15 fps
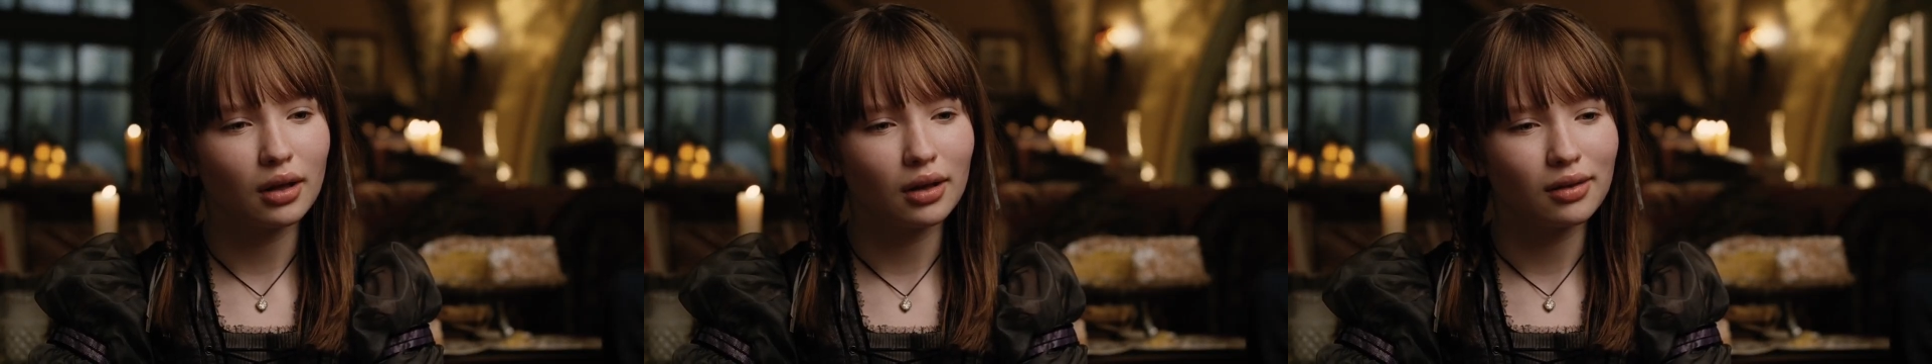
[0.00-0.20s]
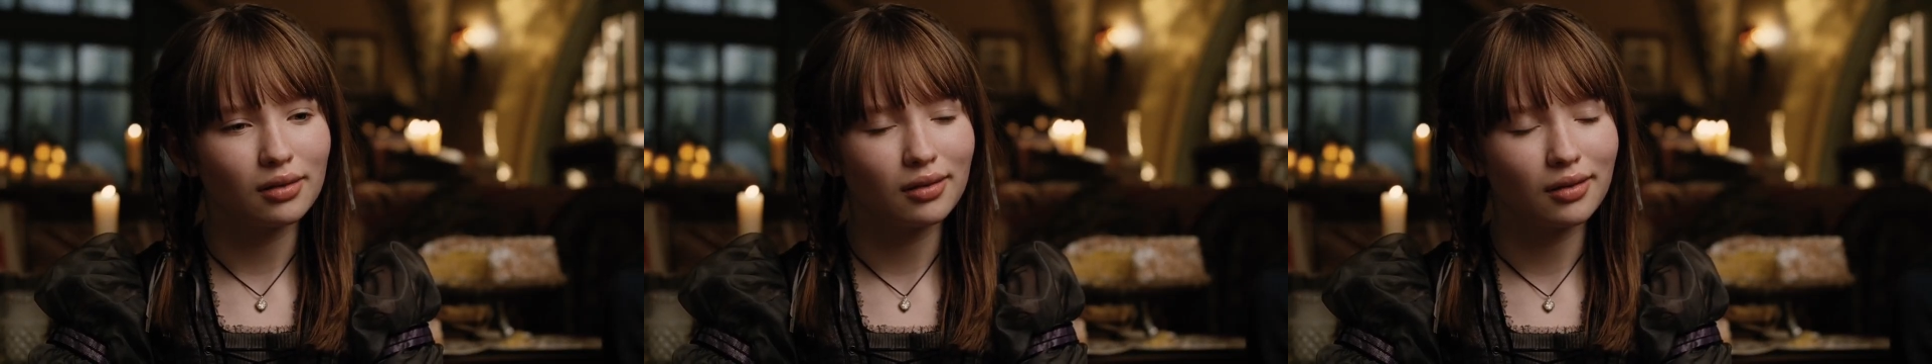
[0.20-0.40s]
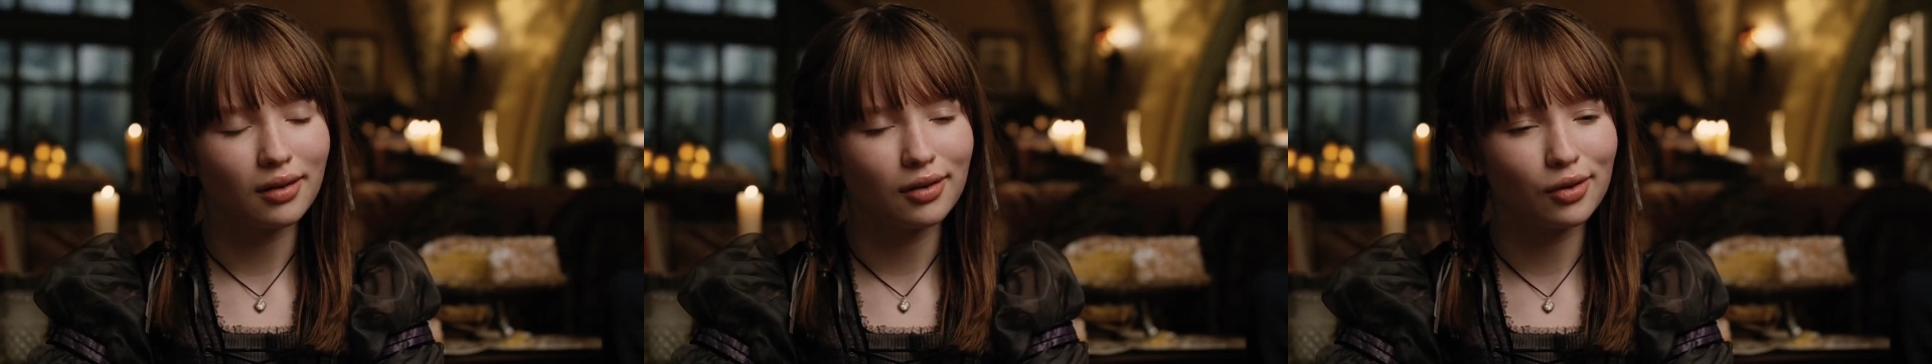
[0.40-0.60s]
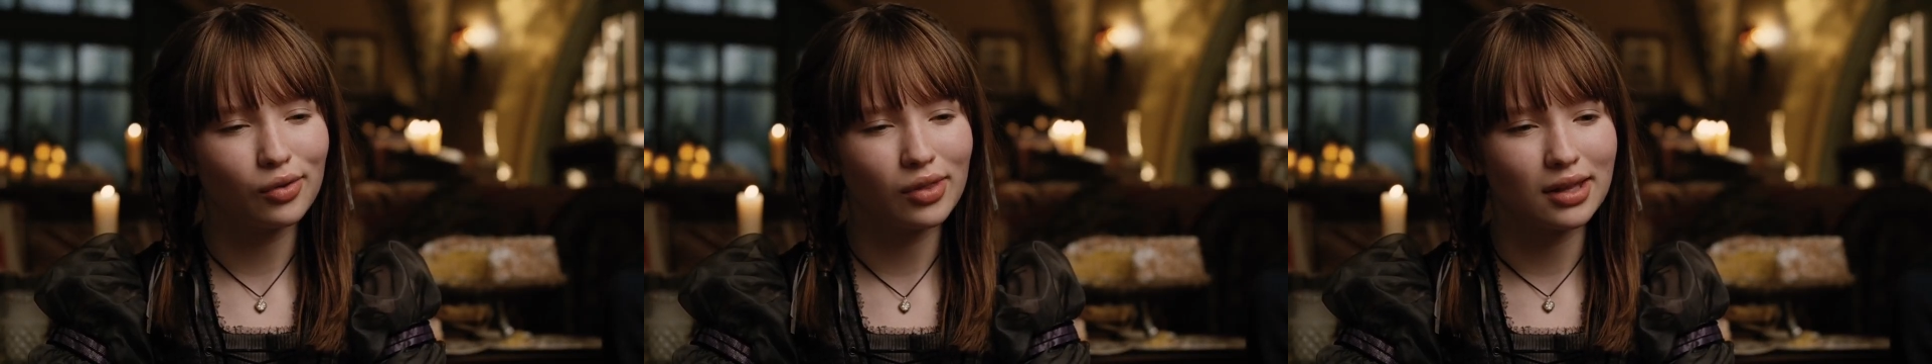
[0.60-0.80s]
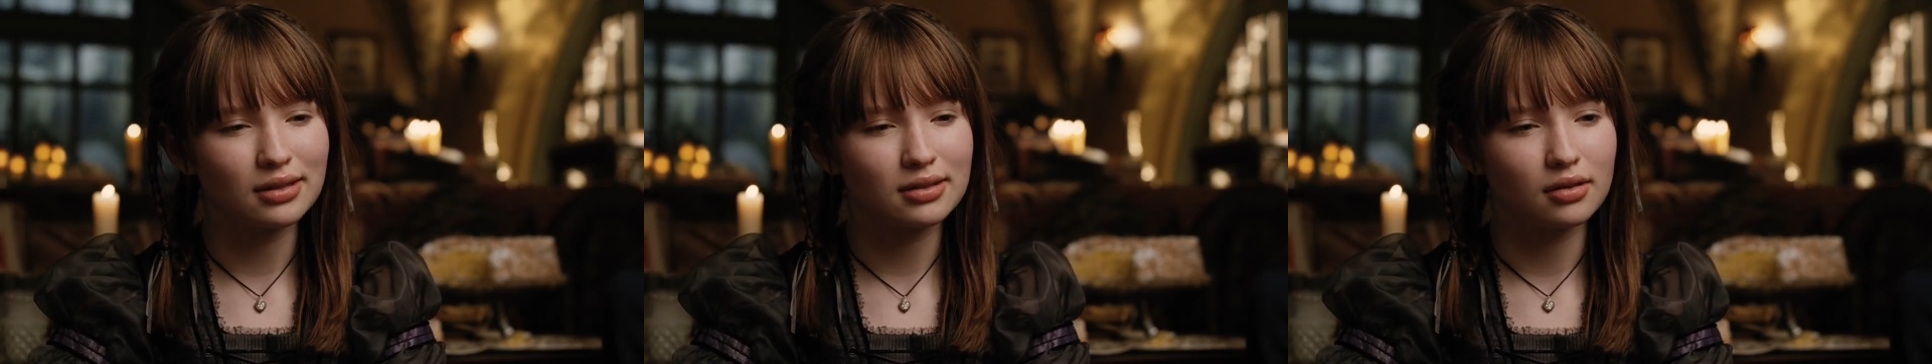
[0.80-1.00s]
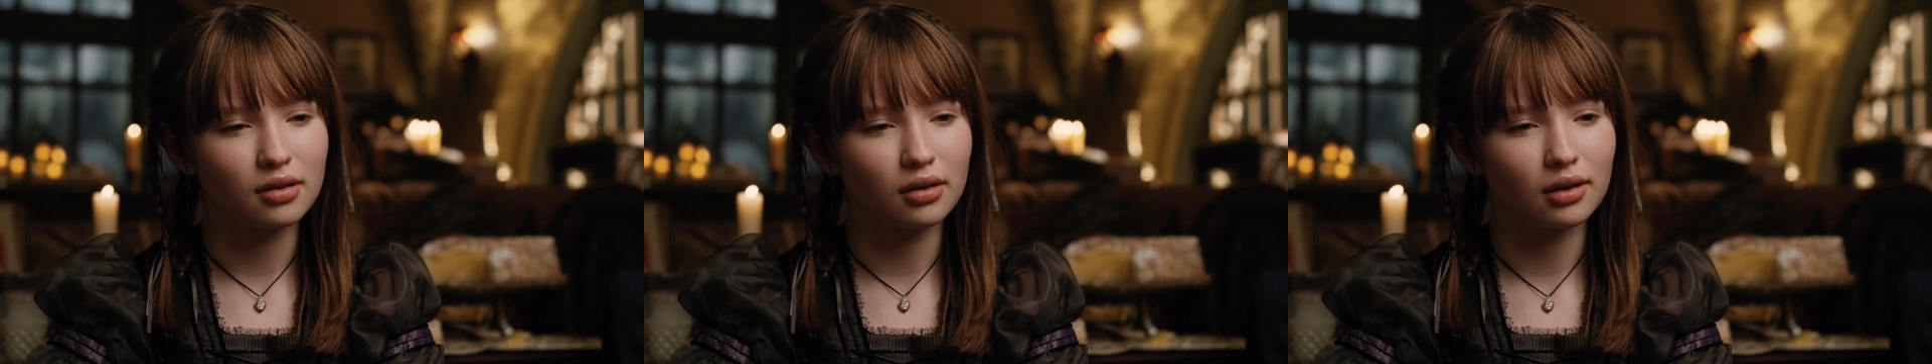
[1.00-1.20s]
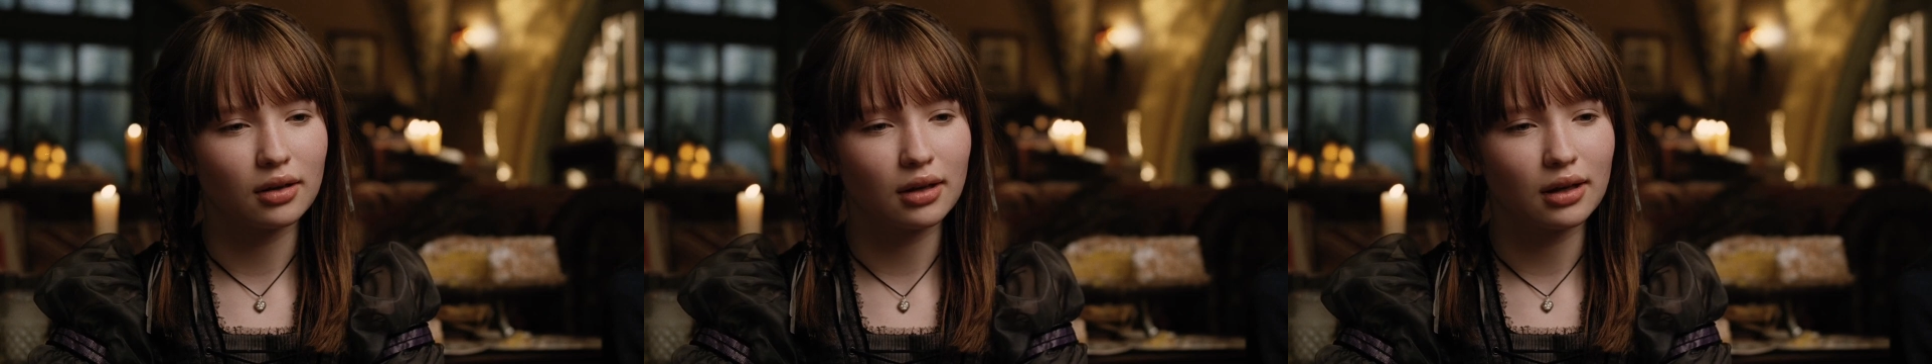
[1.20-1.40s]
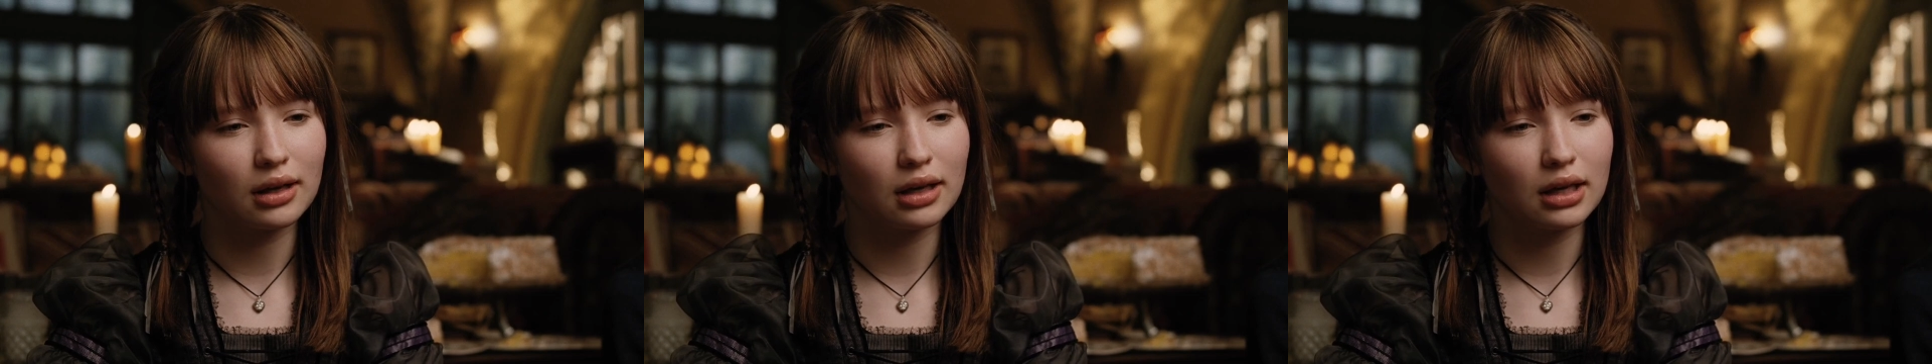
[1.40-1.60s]
I think I know that song.
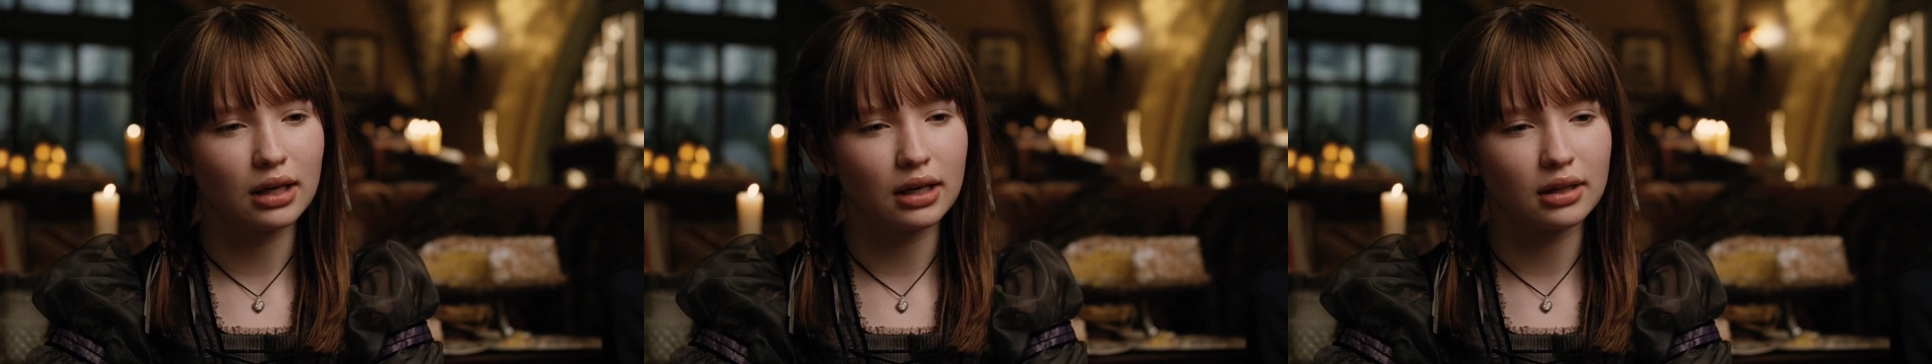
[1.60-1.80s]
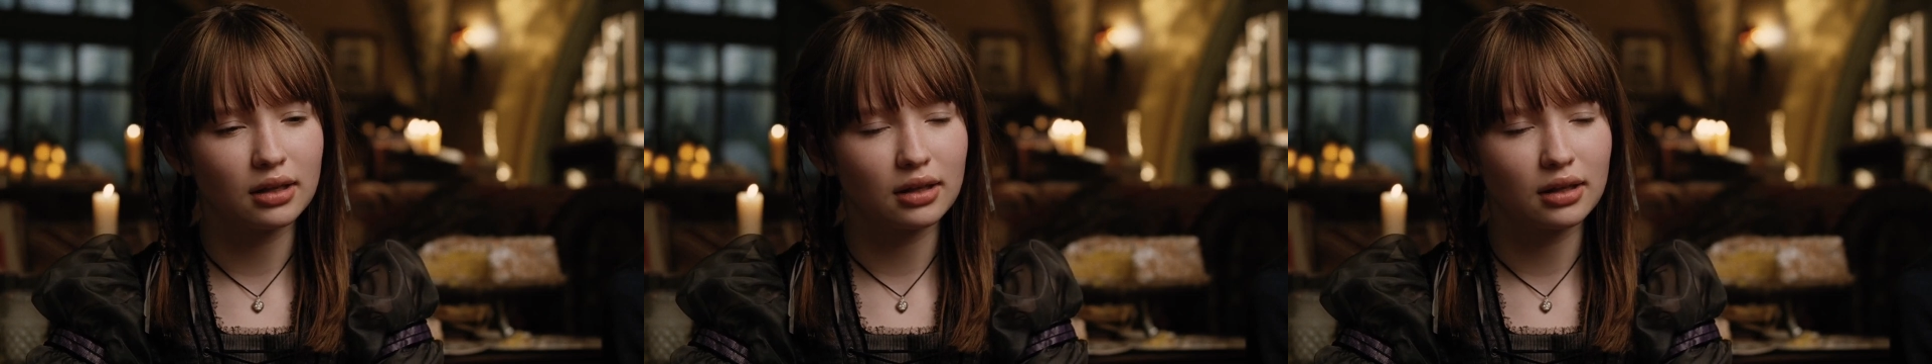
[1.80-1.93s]
I